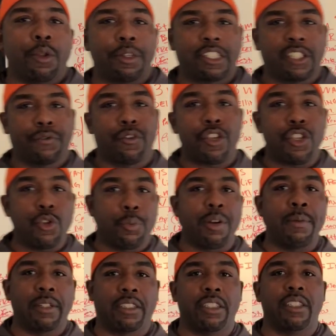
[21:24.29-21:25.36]
this is for you
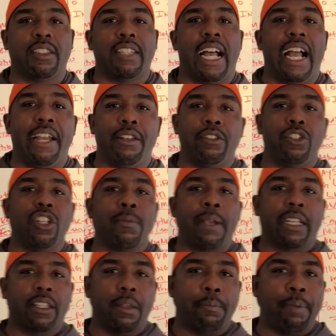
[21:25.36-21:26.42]
pretty much to decide, so you can
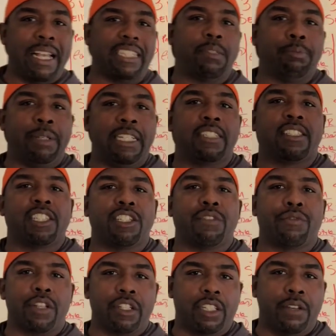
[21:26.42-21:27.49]
make the best business decision
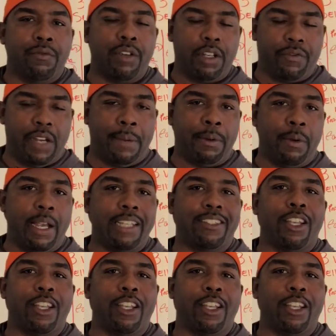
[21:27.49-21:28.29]
for yourself, for your family, right?